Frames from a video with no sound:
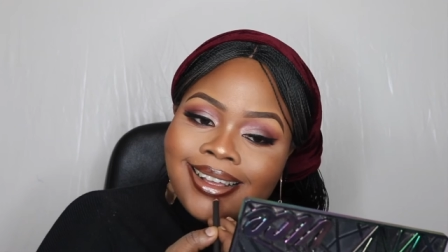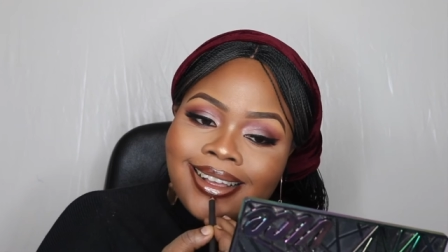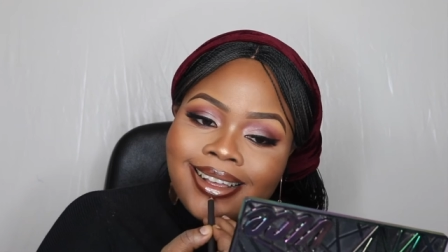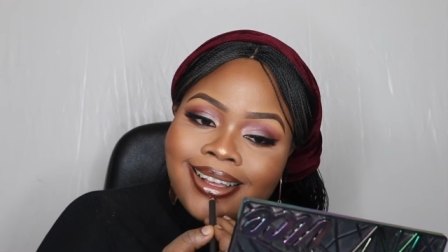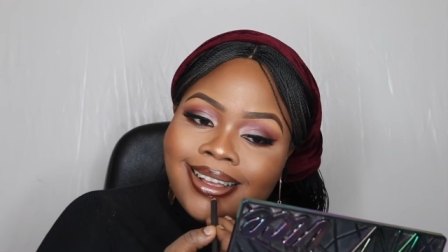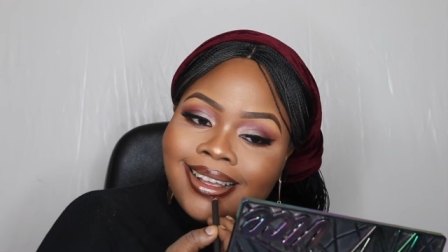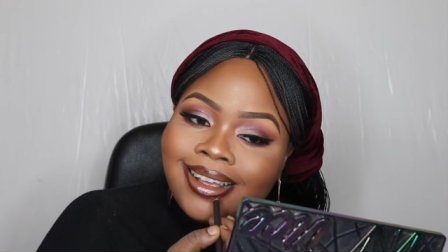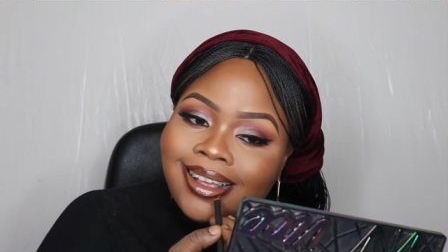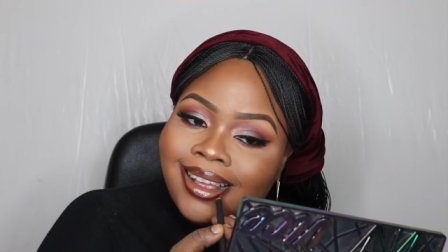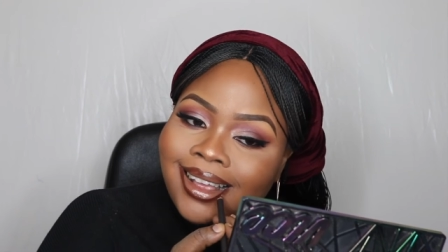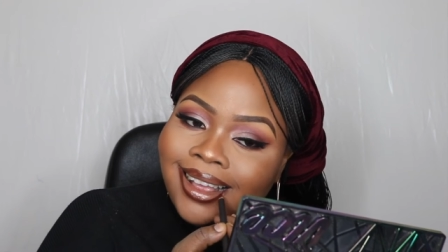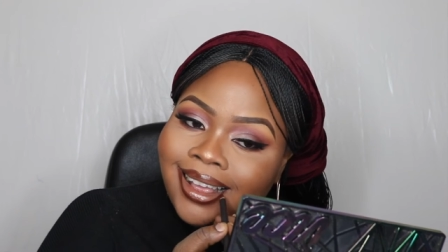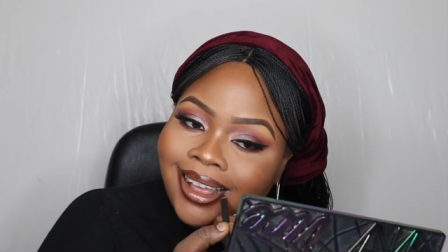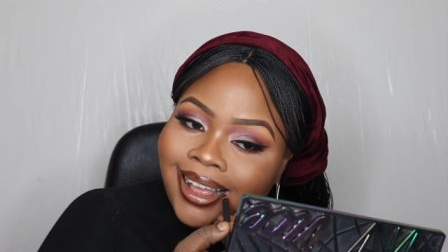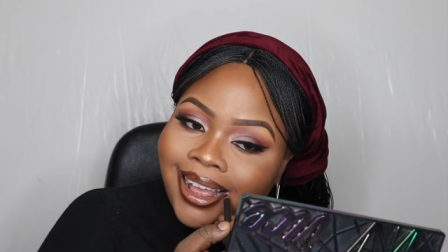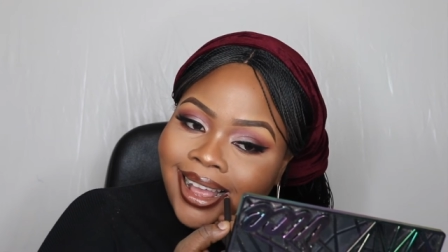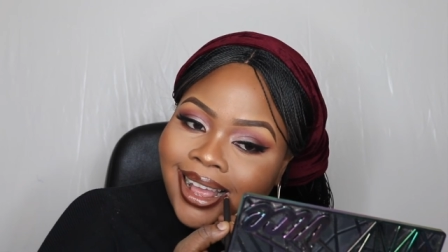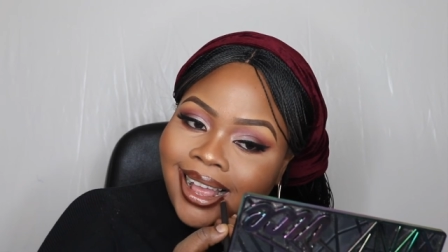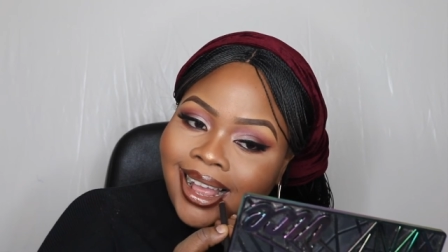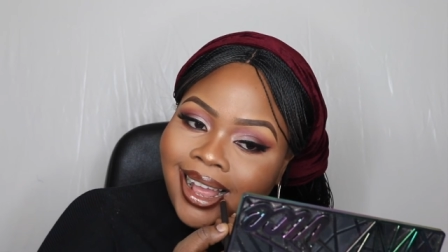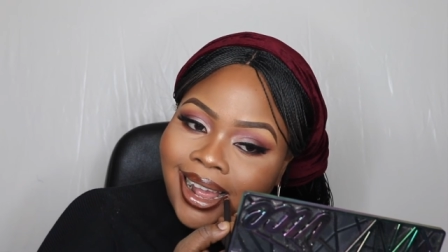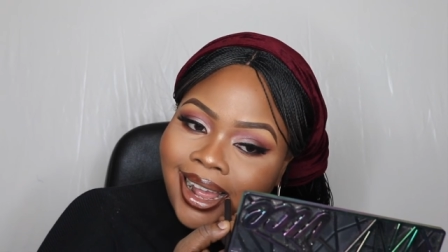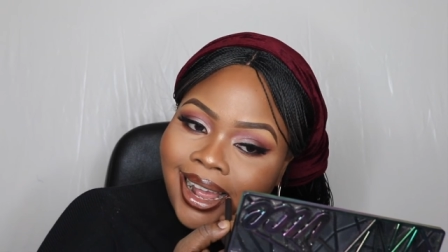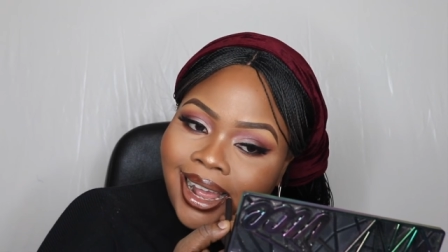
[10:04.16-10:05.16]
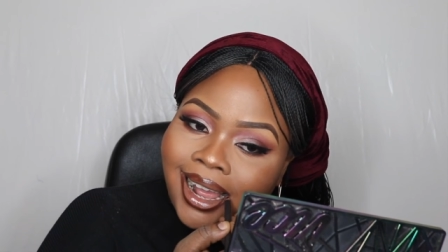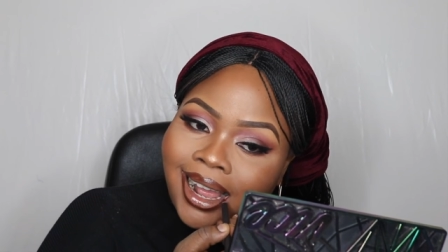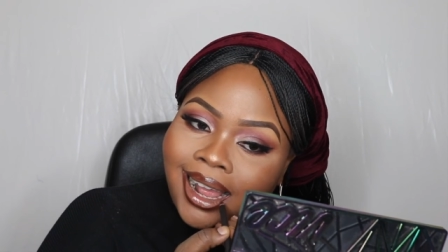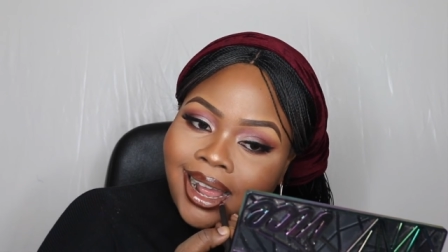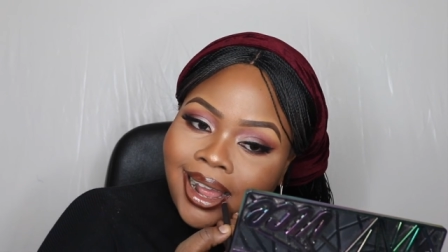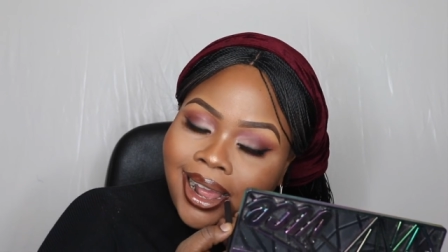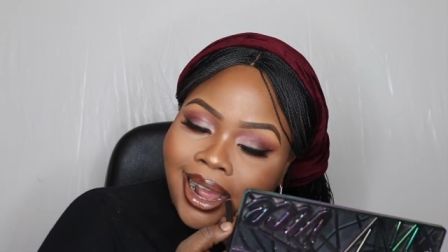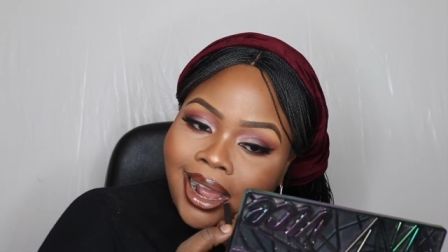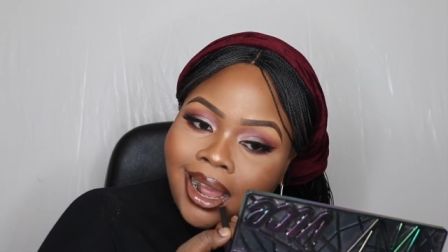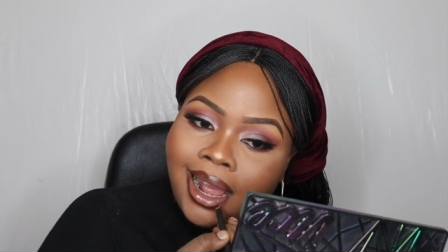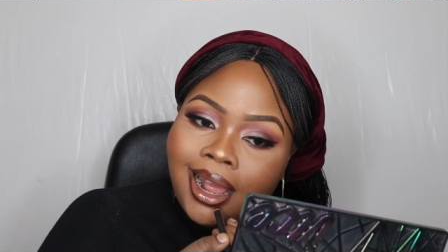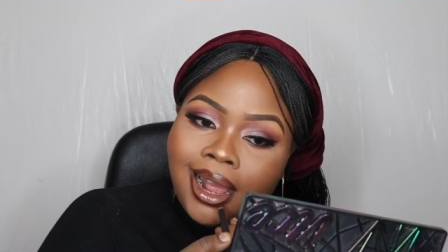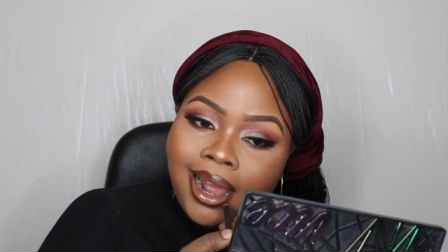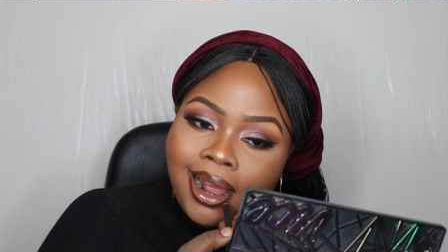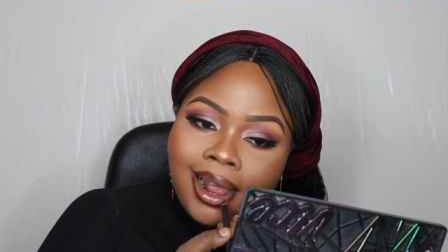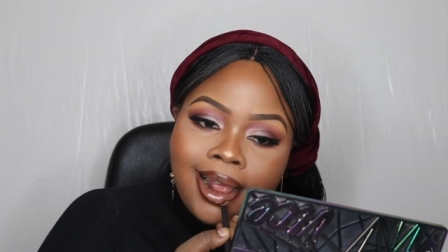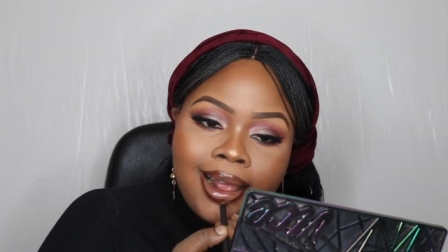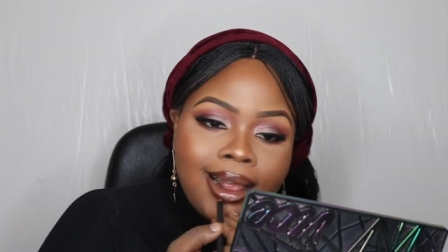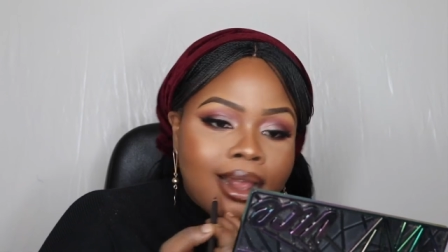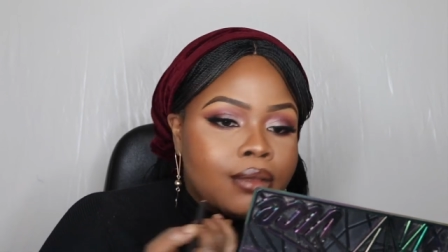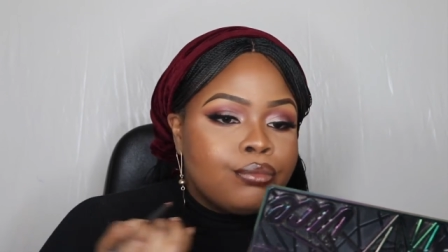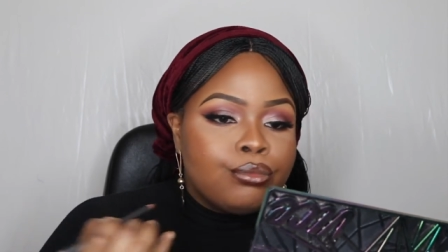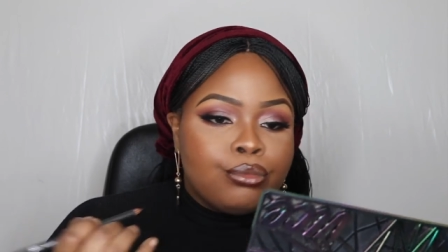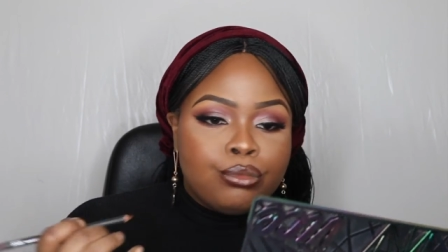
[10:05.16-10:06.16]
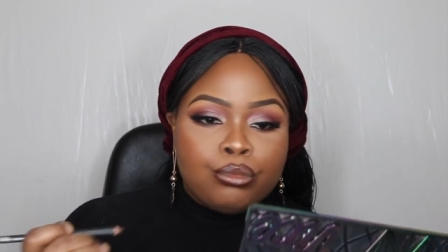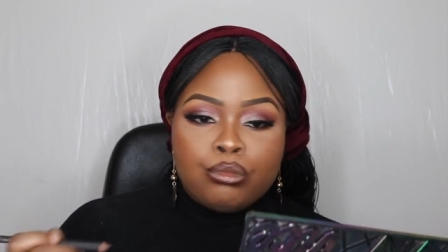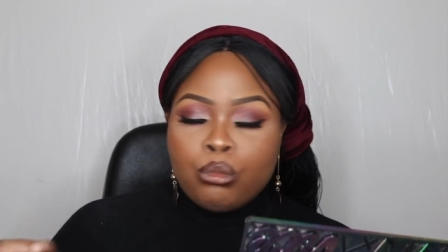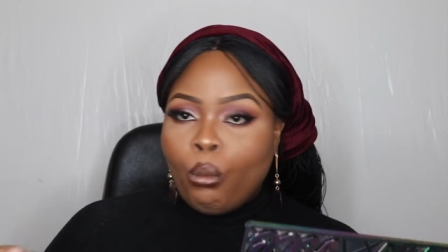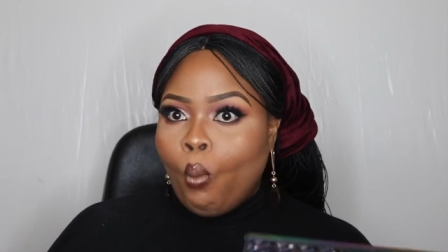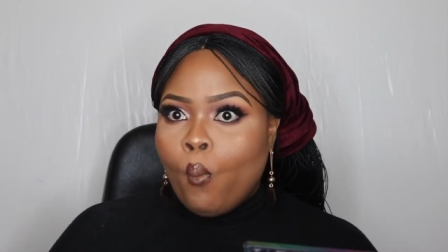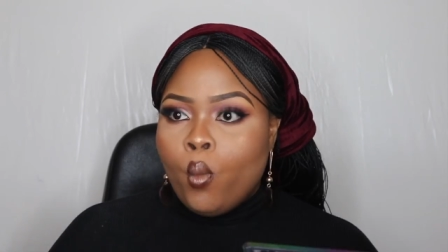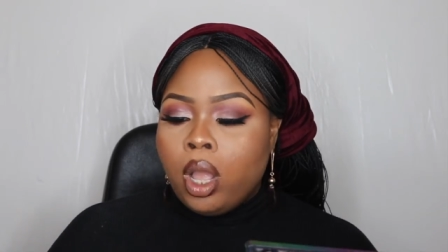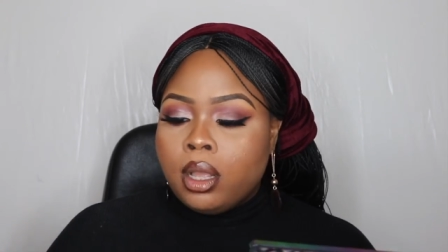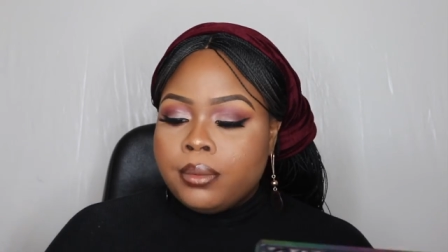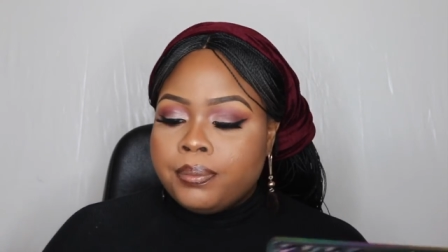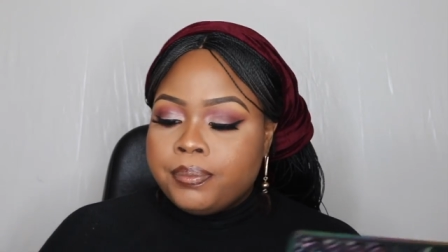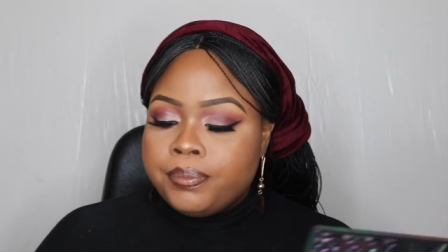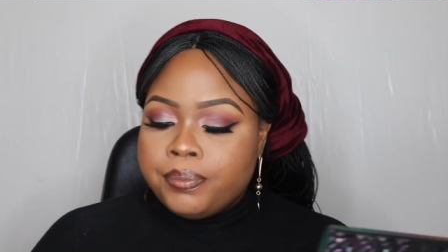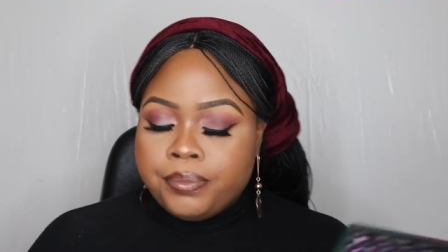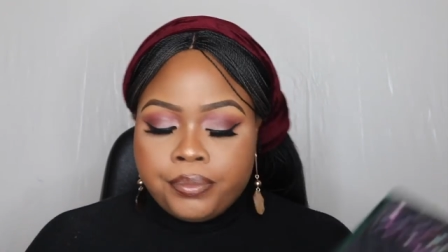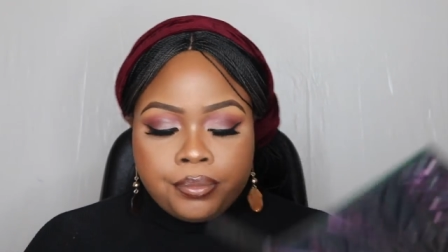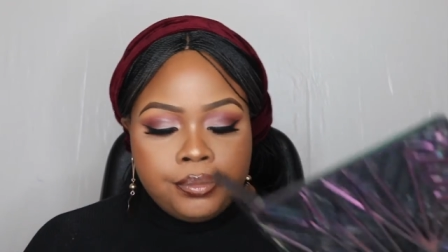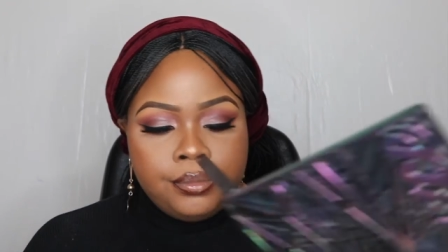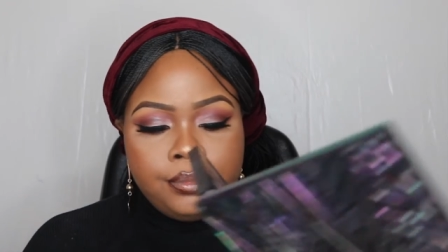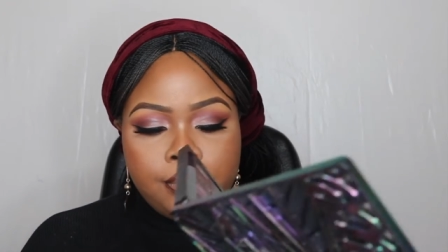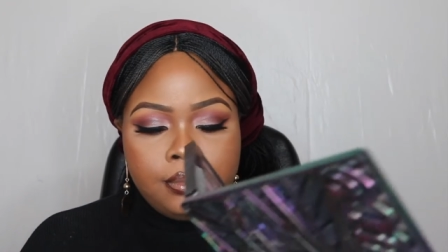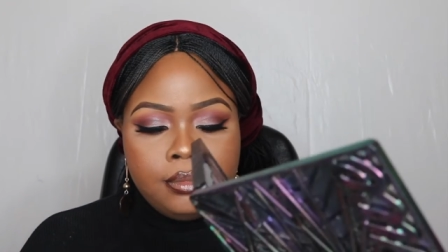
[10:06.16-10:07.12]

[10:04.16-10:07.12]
it is absolutely worth raving about.